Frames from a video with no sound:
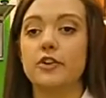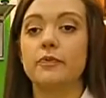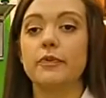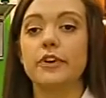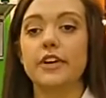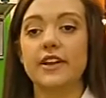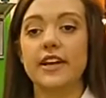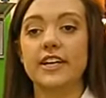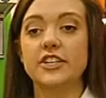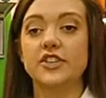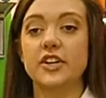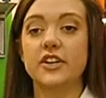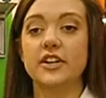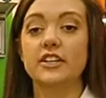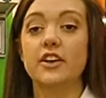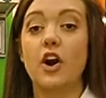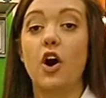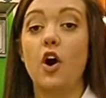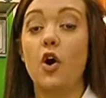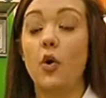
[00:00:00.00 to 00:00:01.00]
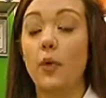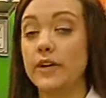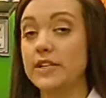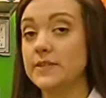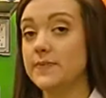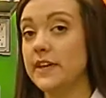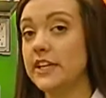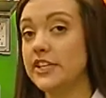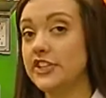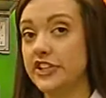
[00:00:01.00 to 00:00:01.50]
Murrelektronik
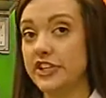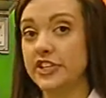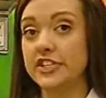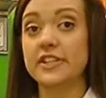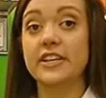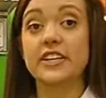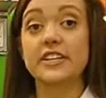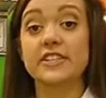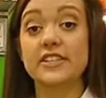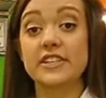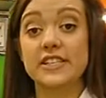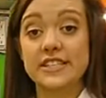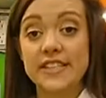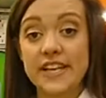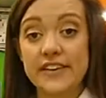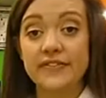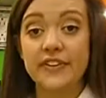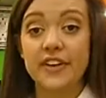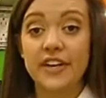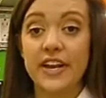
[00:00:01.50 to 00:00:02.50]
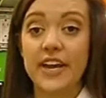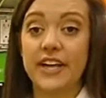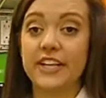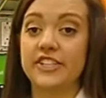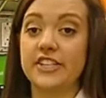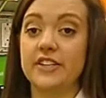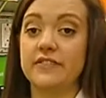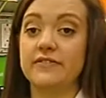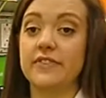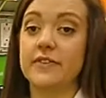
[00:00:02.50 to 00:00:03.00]
always makes sure that there's a safe
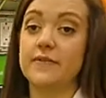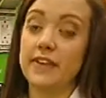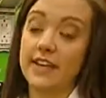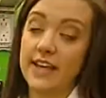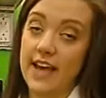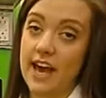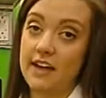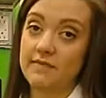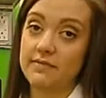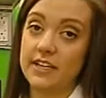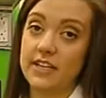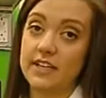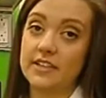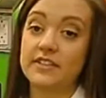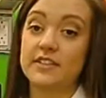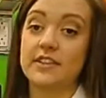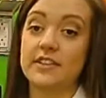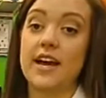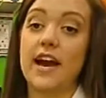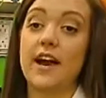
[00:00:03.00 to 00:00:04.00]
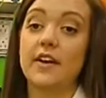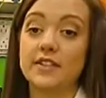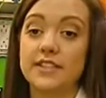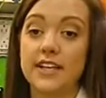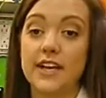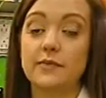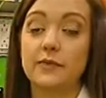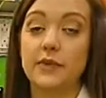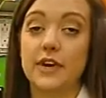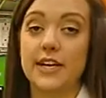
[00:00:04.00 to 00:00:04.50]
connection from the cabinet to the
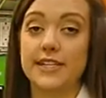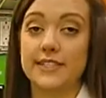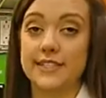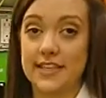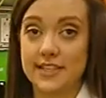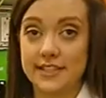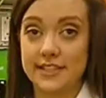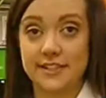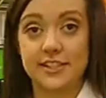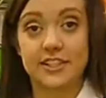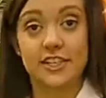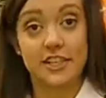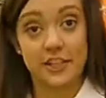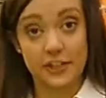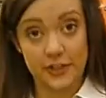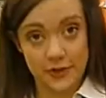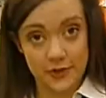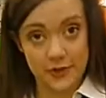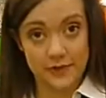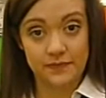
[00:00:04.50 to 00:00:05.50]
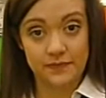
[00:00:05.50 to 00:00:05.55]
outside process to you.